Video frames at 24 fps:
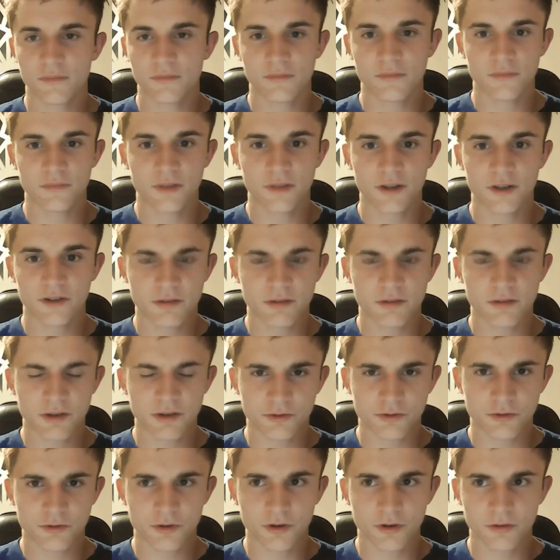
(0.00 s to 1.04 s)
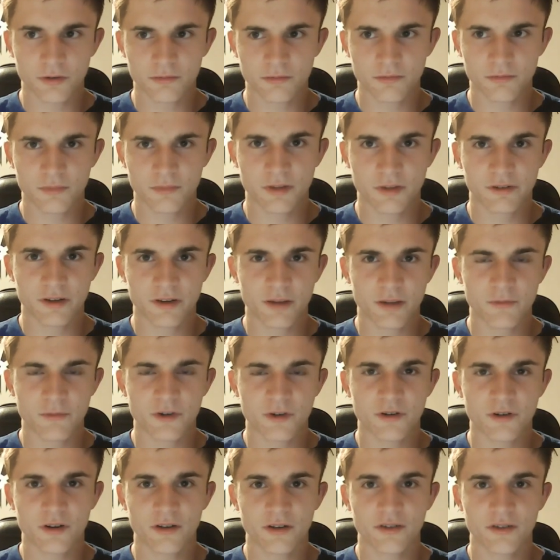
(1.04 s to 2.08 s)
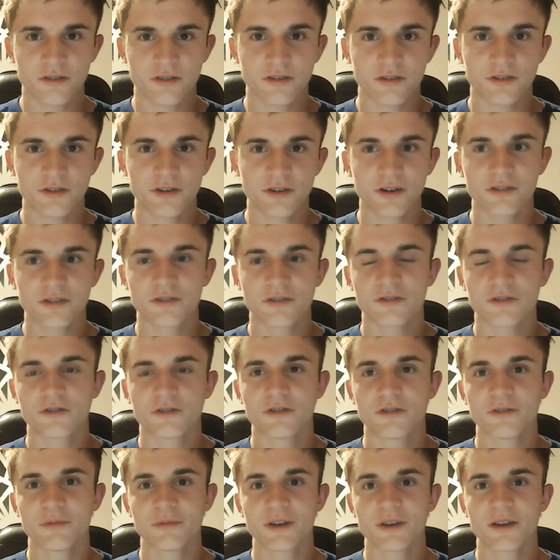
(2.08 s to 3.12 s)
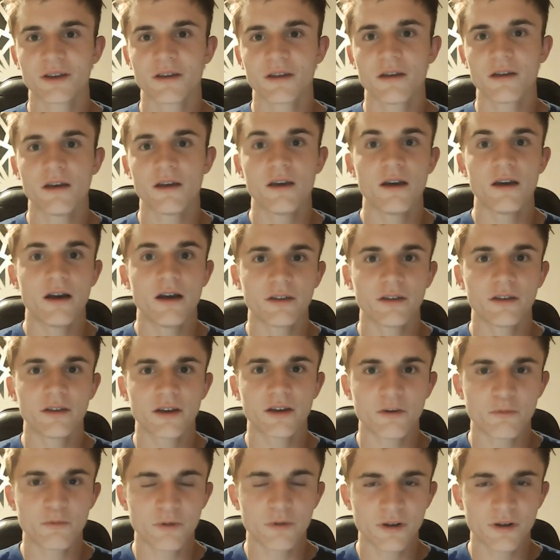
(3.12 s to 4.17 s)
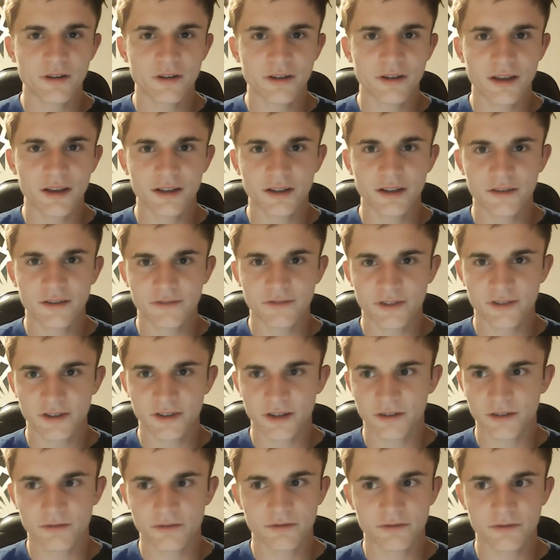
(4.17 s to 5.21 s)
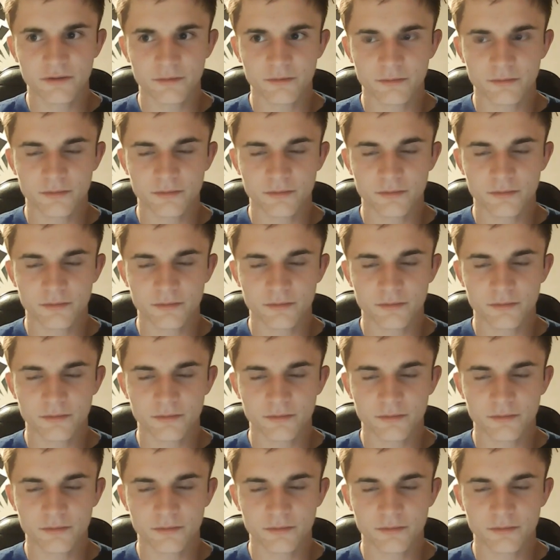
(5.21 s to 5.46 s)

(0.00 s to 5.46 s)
It's it's true. It's come across. The doctors told me I only got one day left to live.